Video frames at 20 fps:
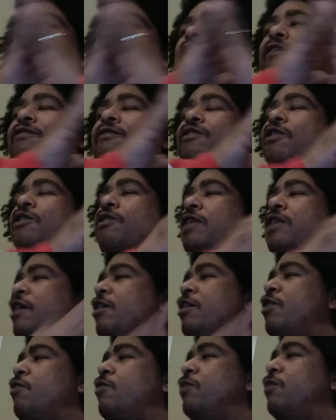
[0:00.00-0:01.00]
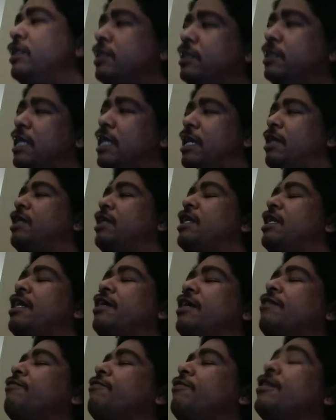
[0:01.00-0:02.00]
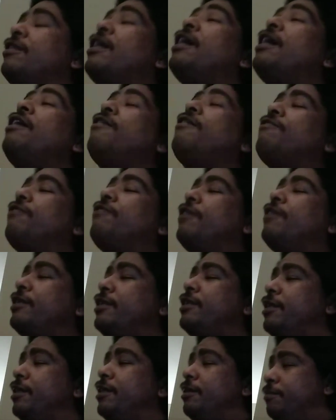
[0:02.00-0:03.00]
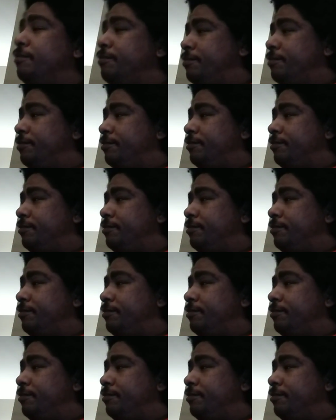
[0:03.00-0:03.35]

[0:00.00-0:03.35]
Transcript: even though they're the reason they they they fucked it up.